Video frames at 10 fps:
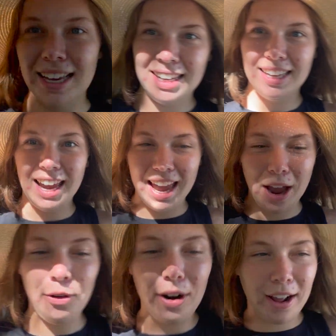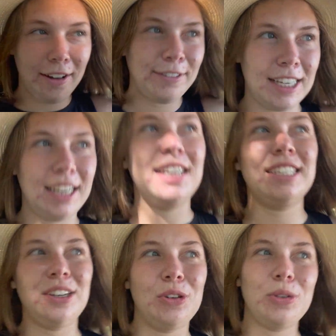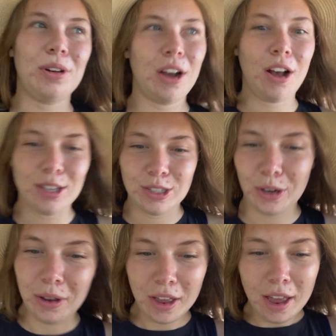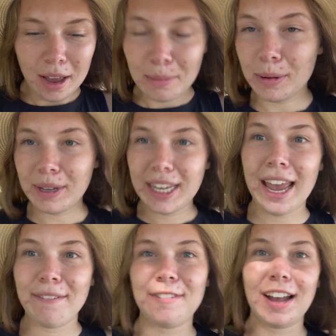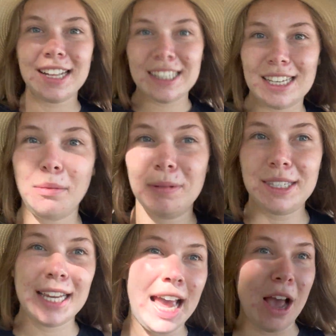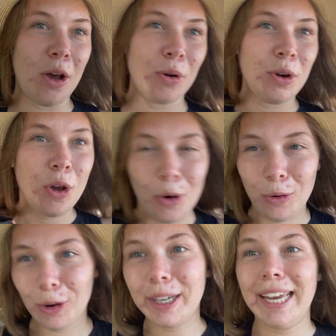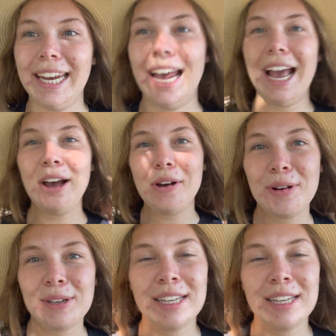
get out of to continue to our hostel, but we can't find steps down or a gate out.